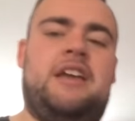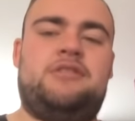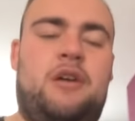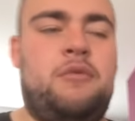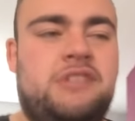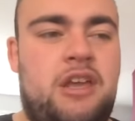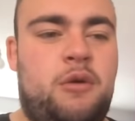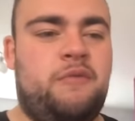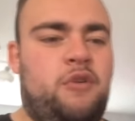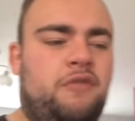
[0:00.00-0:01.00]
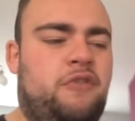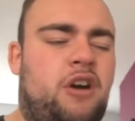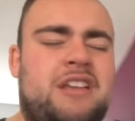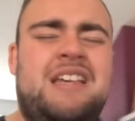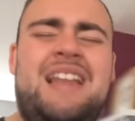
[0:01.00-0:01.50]
So I won't tell you who I'm voting
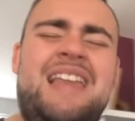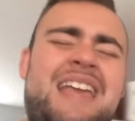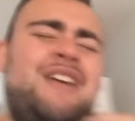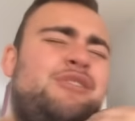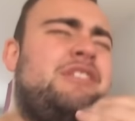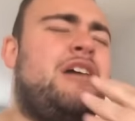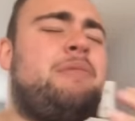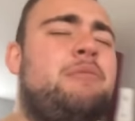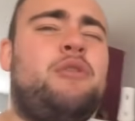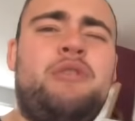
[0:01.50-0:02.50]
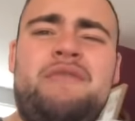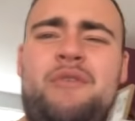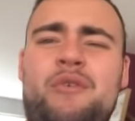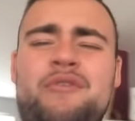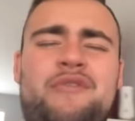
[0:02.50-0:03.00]
for. Is it illegal to tell people who you're
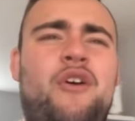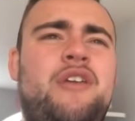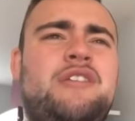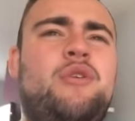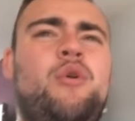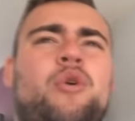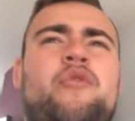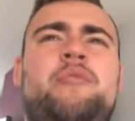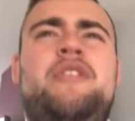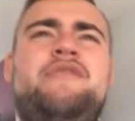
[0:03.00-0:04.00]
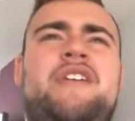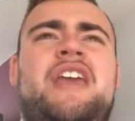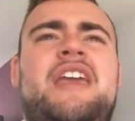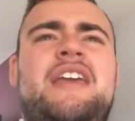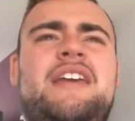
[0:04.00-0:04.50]
voting for in this whole government
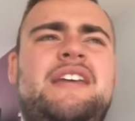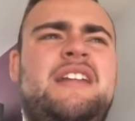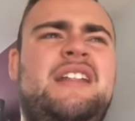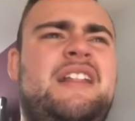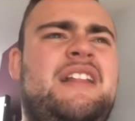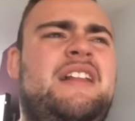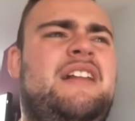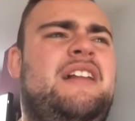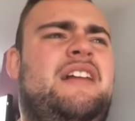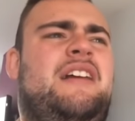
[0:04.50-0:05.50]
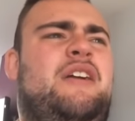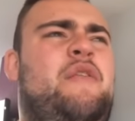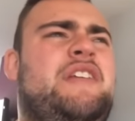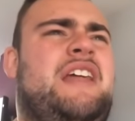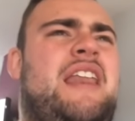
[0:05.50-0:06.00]
thingy? I don't
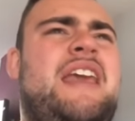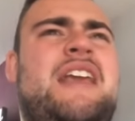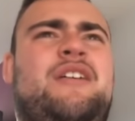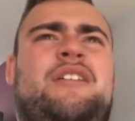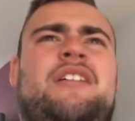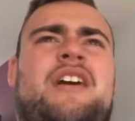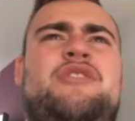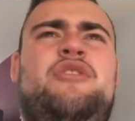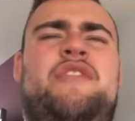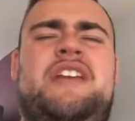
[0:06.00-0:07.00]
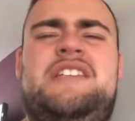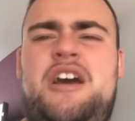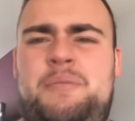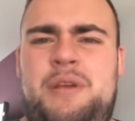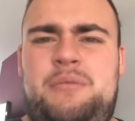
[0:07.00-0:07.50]
think it's illegal. I just don't think you
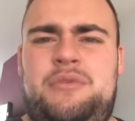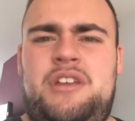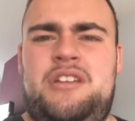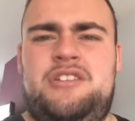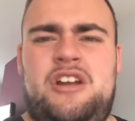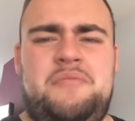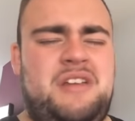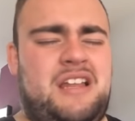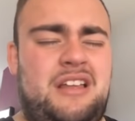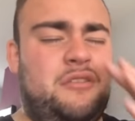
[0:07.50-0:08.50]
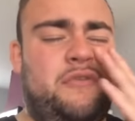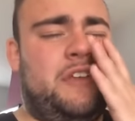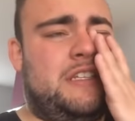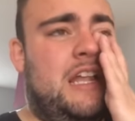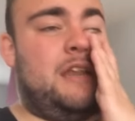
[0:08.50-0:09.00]
tell people, do you? Do you know what I mean? I don't think
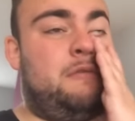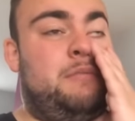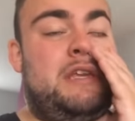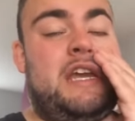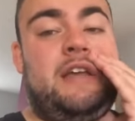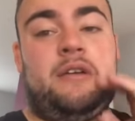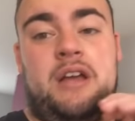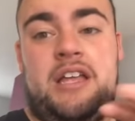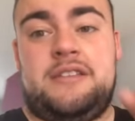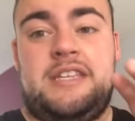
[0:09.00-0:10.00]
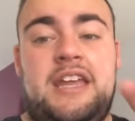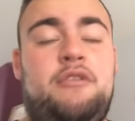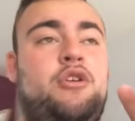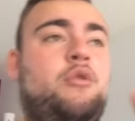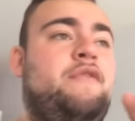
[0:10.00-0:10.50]
you tell anyone. But yeah, today I've
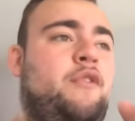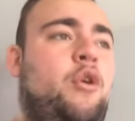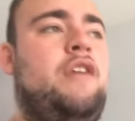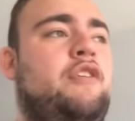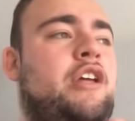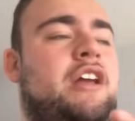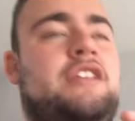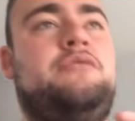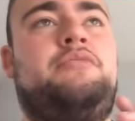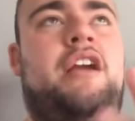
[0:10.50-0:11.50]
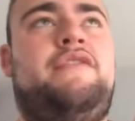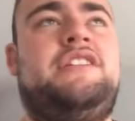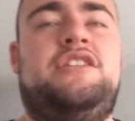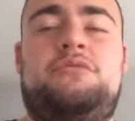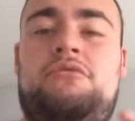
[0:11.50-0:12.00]
got to go and vote. I've already had some breakfast.
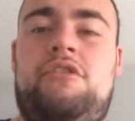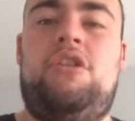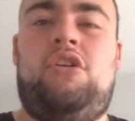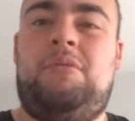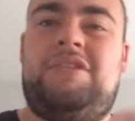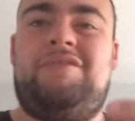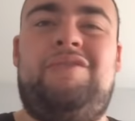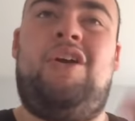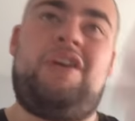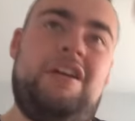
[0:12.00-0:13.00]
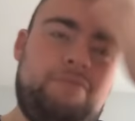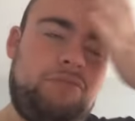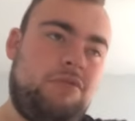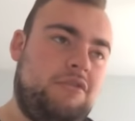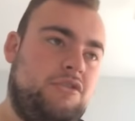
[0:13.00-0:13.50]
I had some granola, but didn't vlog
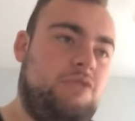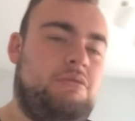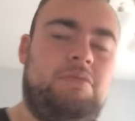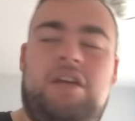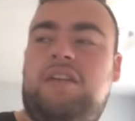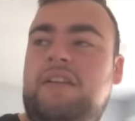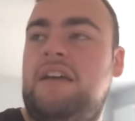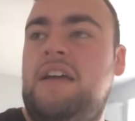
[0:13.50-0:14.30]
it. Shit with me.